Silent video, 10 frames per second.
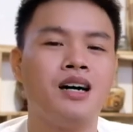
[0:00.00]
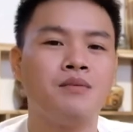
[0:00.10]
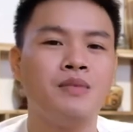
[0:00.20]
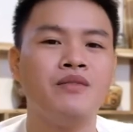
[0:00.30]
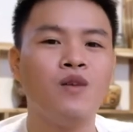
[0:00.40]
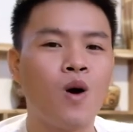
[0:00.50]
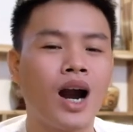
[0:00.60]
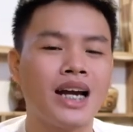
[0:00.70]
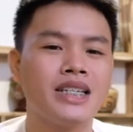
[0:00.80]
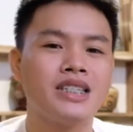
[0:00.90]
Before
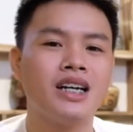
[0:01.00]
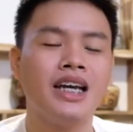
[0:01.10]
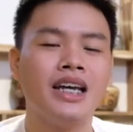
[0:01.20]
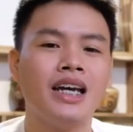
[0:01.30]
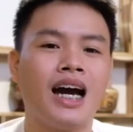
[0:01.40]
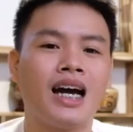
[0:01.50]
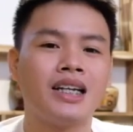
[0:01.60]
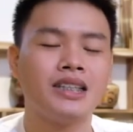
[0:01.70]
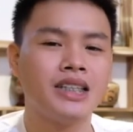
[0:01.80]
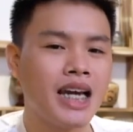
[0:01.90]
I study
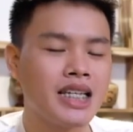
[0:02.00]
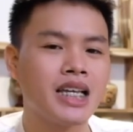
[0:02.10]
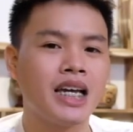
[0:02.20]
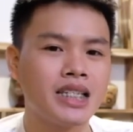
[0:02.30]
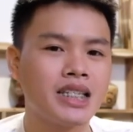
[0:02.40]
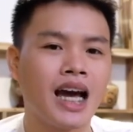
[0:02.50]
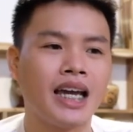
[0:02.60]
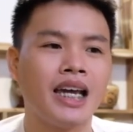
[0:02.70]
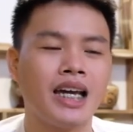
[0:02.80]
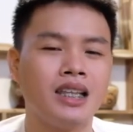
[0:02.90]
at TSES, I
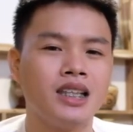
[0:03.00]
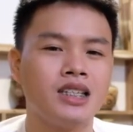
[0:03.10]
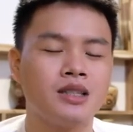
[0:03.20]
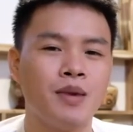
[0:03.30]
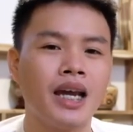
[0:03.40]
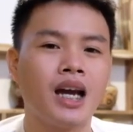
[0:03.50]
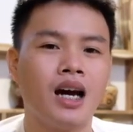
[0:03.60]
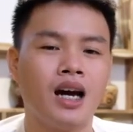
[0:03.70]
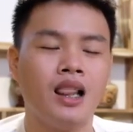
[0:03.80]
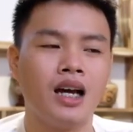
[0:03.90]
can speak
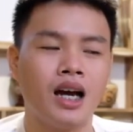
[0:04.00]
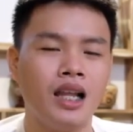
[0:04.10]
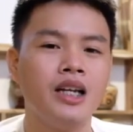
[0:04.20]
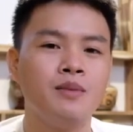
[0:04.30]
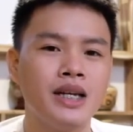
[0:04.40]
a little bit